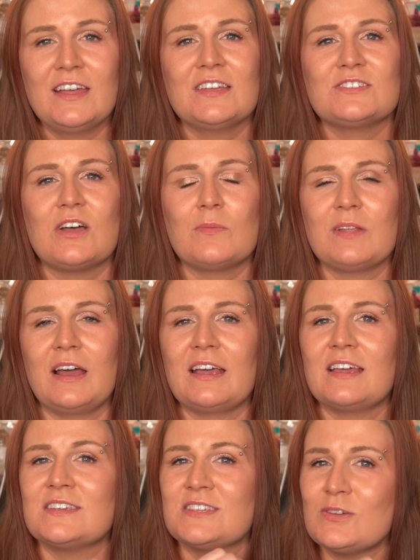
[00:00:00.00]
So I'm
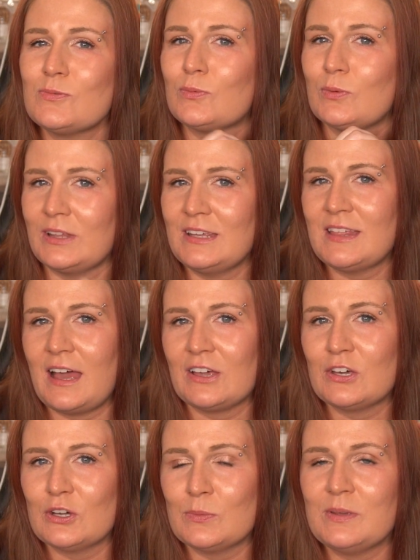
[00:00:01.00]
like, is it really that
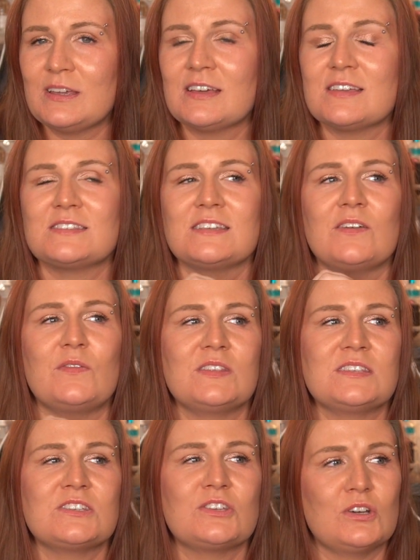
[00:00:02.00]
good? Because if
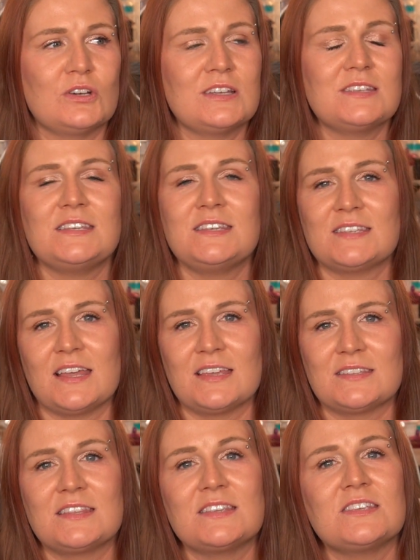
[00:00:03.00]
it's as good as he
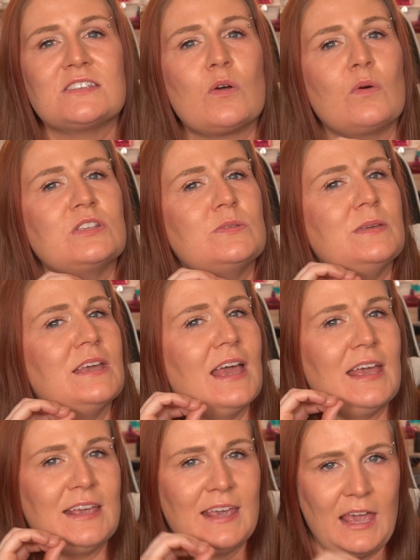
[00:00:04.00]
says, this is going to be
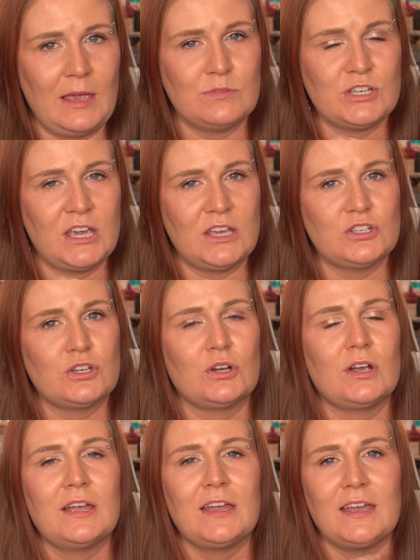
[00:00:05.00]
a game
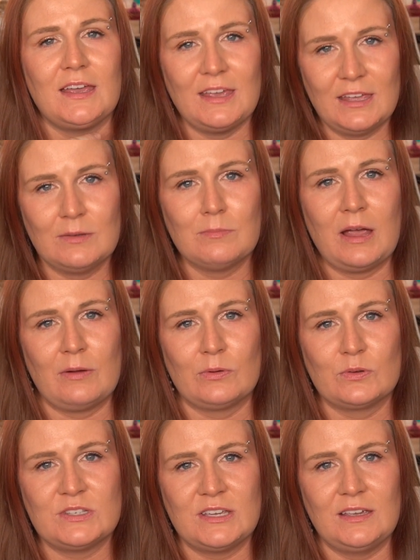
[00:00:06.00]
changer in my
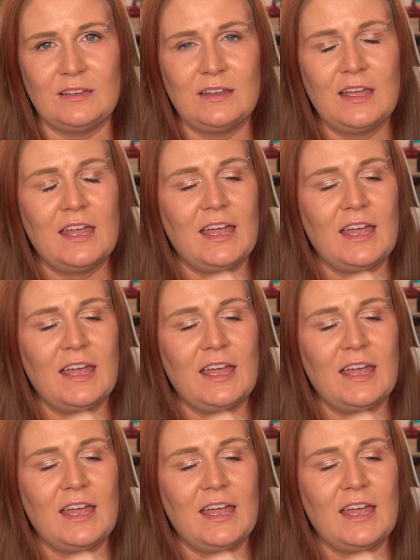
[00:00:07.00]
routine.